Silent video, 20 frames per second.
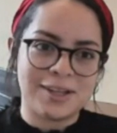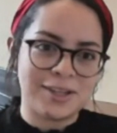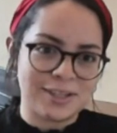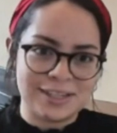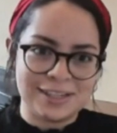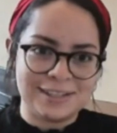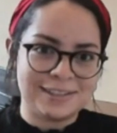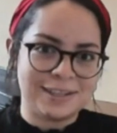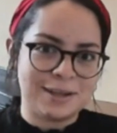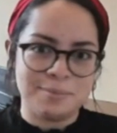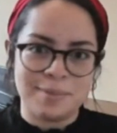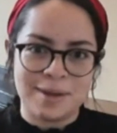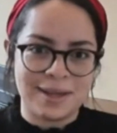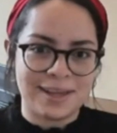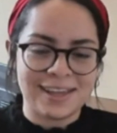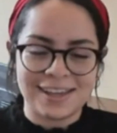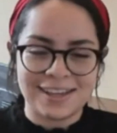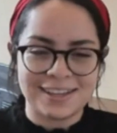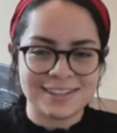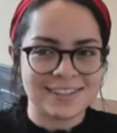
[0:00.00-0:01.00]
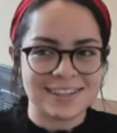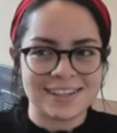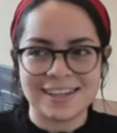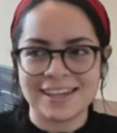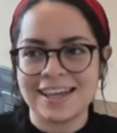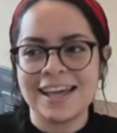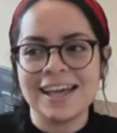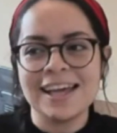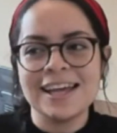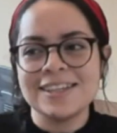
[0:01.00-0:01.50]
cookies and my cakes, like
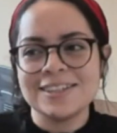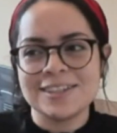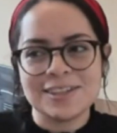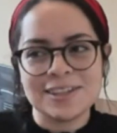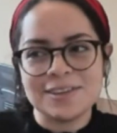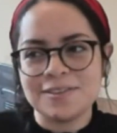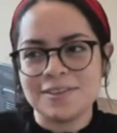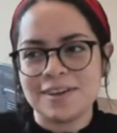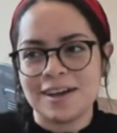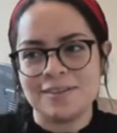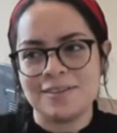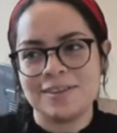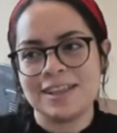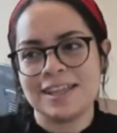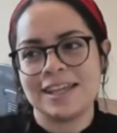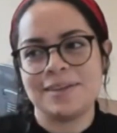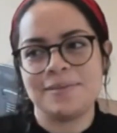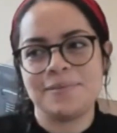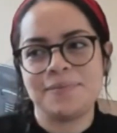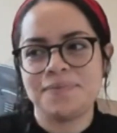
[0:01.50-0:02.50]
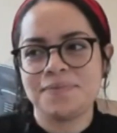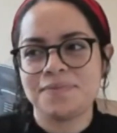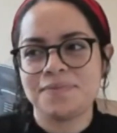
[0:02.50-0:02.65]
totally fine with it.